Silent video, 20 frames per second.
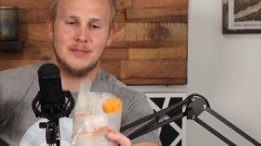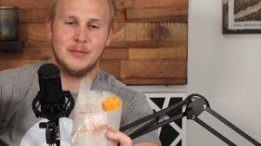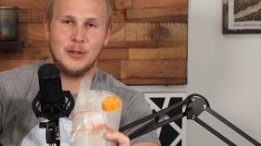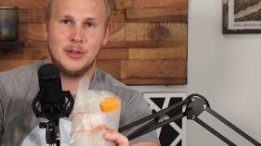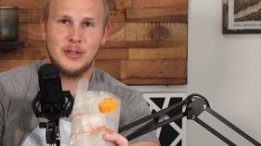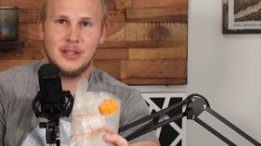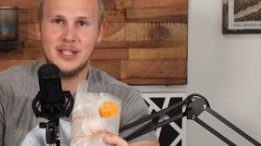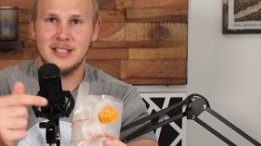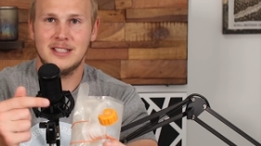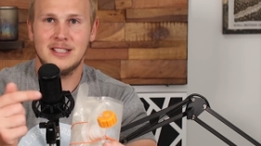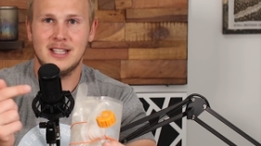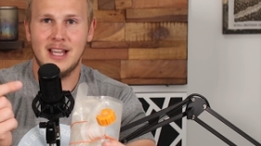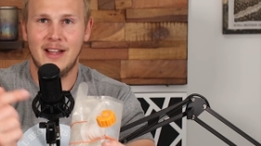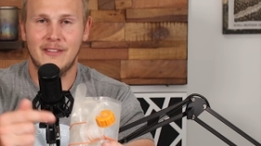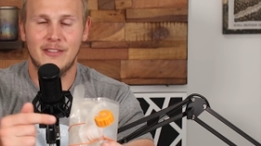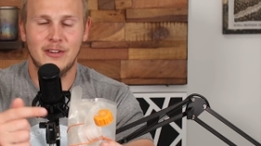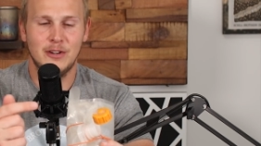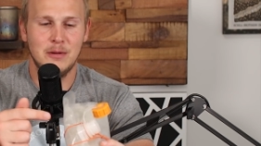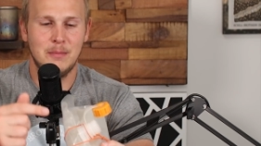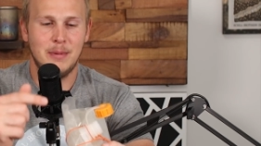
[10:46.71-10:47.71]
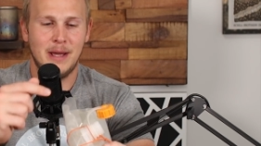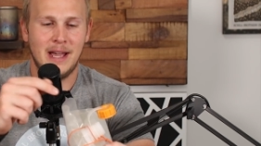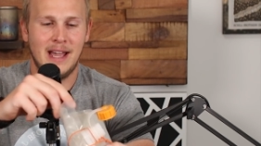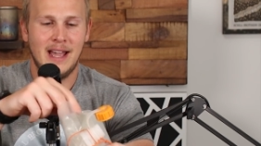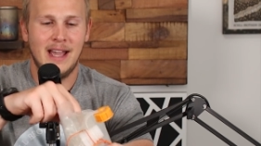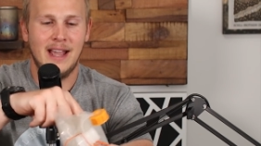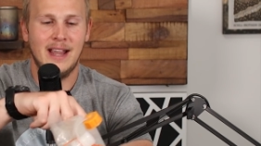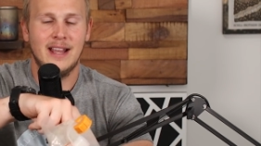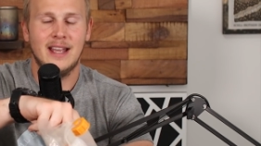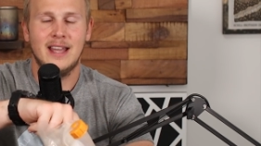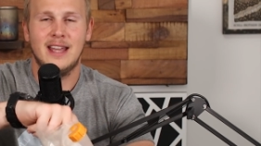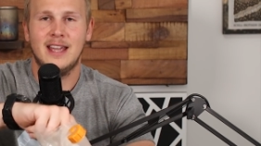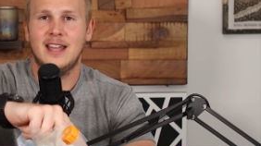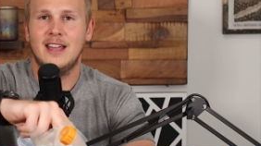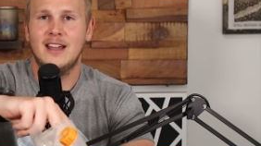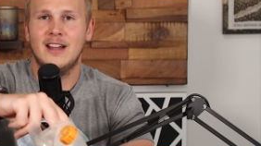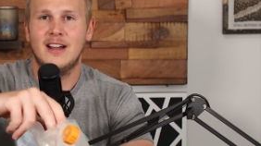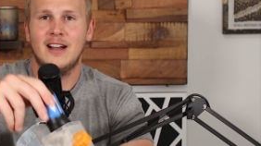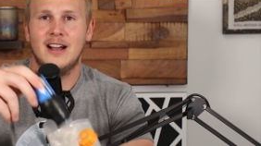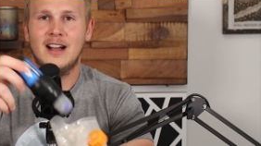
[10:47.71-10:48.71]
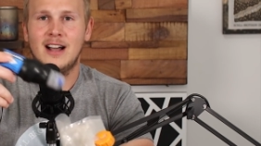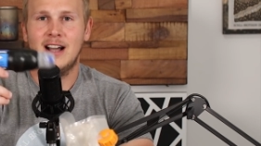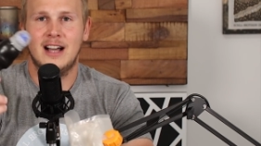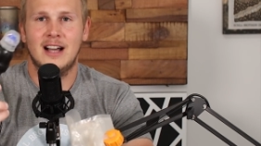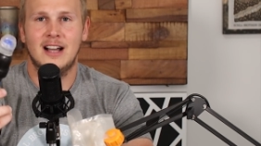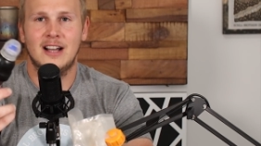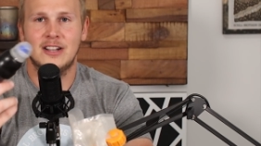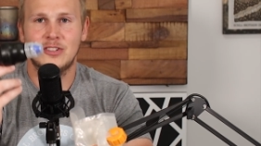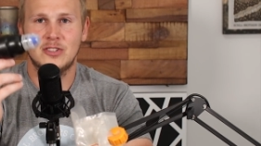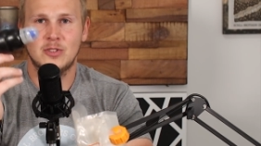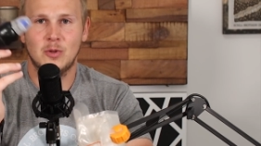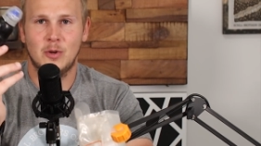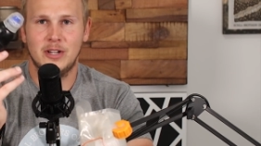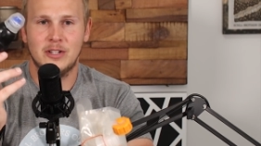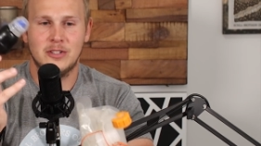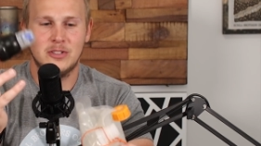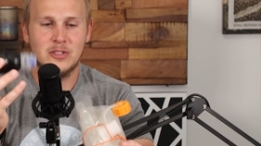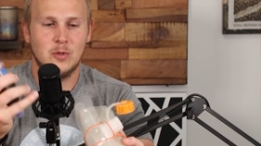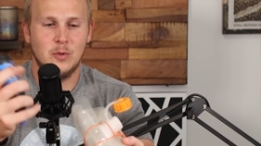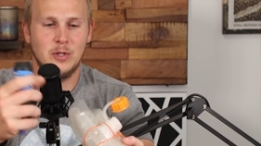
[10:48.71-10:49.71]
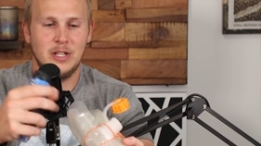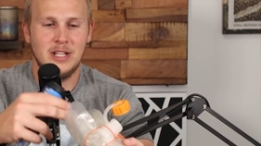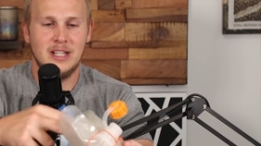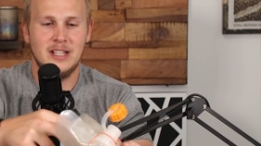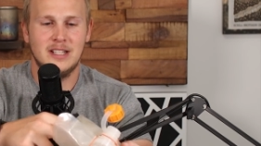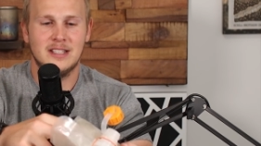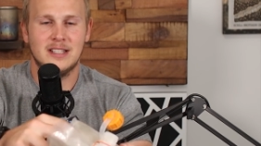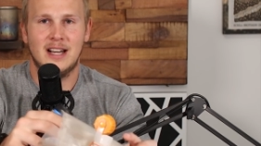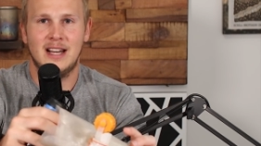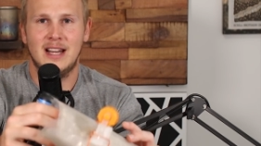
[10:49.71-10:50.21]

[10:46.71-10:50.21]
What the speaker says: But this Evernew bag, a Sawyer squeeze,